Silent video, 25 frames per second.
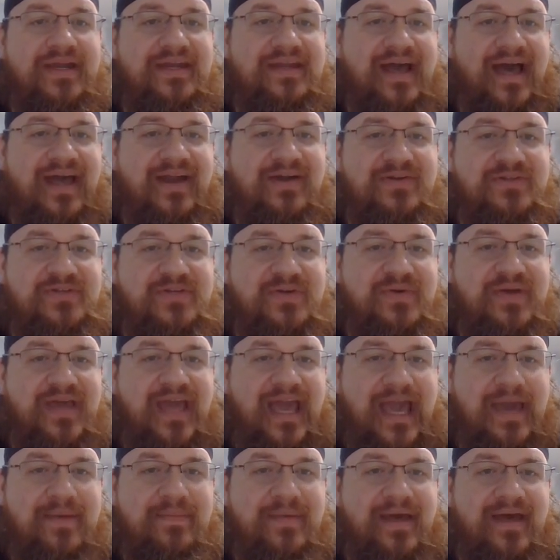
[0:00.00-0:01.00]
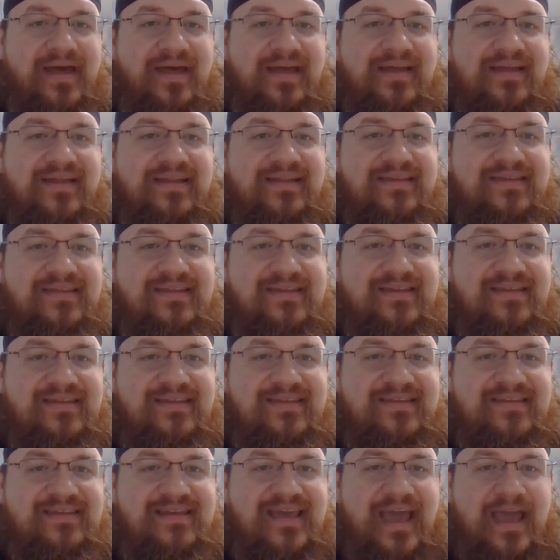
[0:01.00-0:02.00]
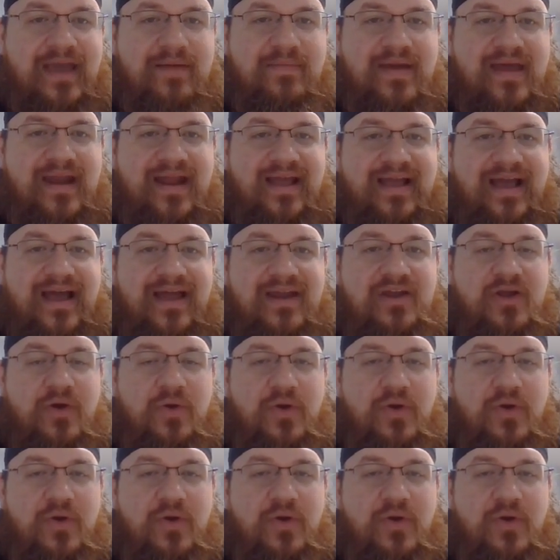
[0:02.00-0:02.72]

902 came in, came and I got no